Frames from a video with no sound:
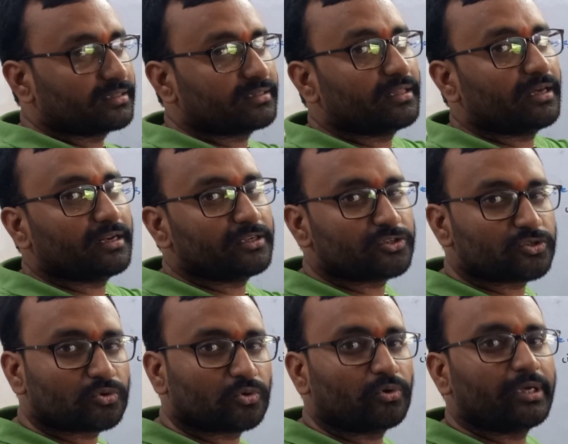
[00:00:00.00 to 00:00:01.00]
there
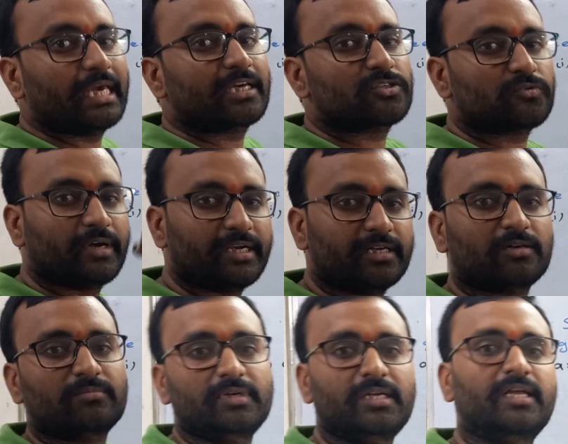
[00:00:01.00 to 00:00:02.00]
is no xy
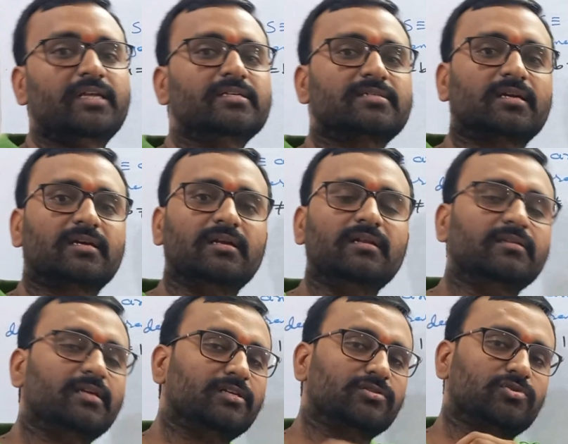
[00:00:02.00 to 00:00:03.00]
term. In any circle
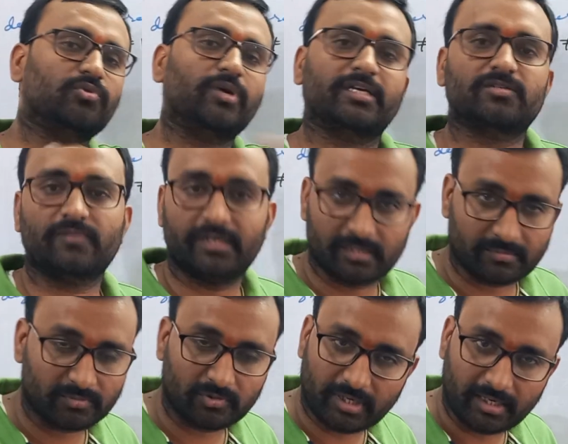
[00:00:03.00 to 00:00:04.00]
there is no xy term.
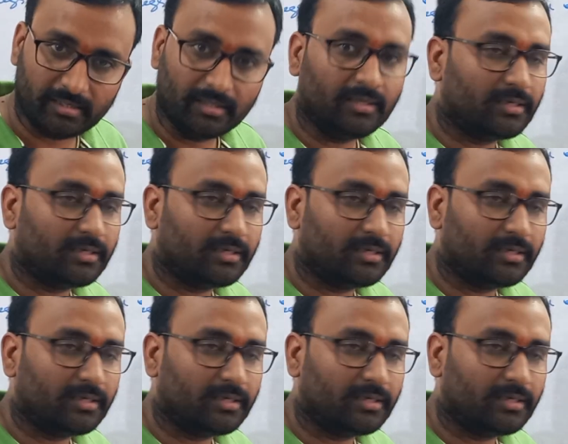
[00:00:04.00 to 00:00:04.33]
Okay.